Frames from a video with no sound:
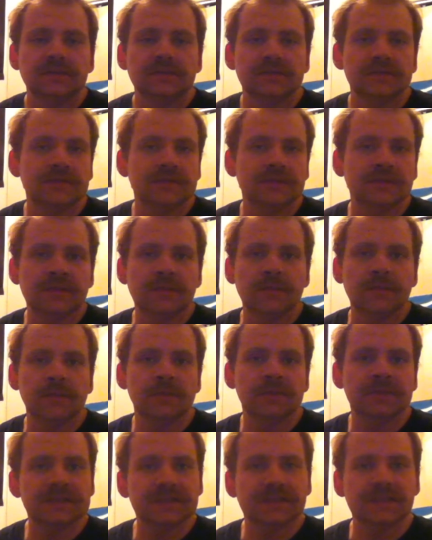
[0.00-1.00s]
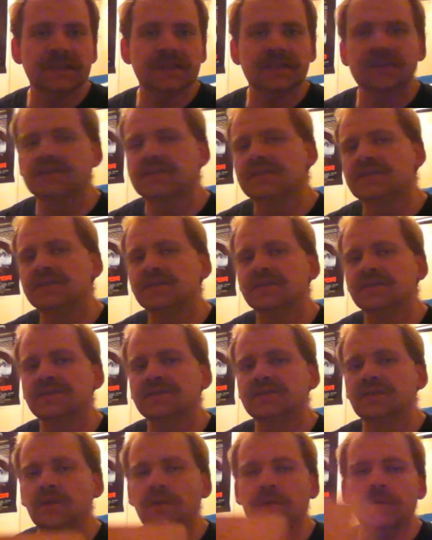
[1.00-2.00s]
September 6th.
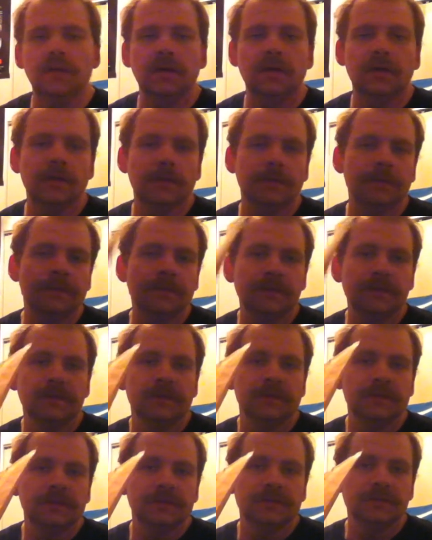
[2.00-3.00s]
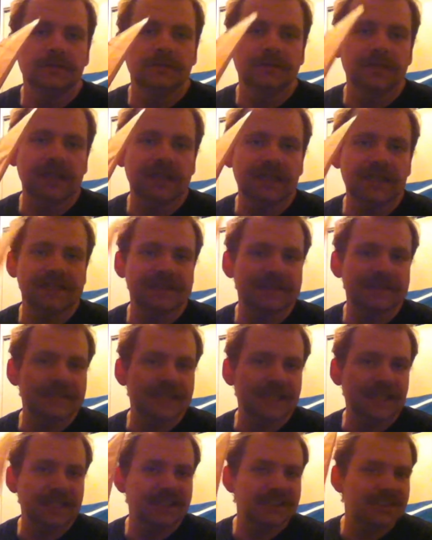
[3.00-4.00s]
So, some classic
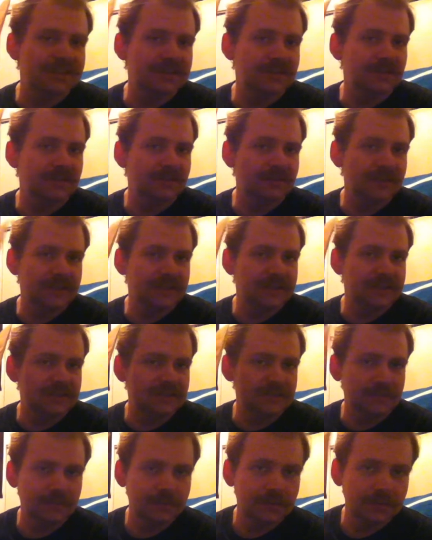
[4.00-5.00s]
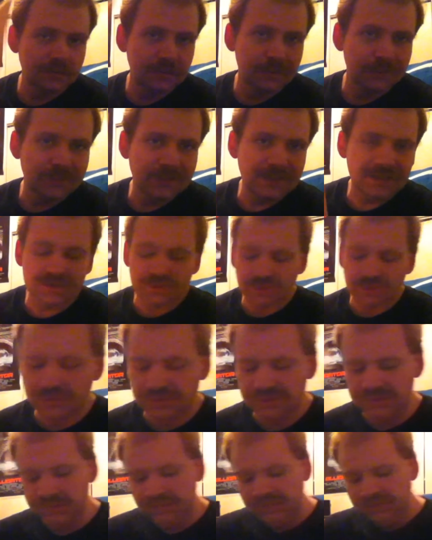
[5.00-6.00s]
80s stuff right here. We're gonna unbox you.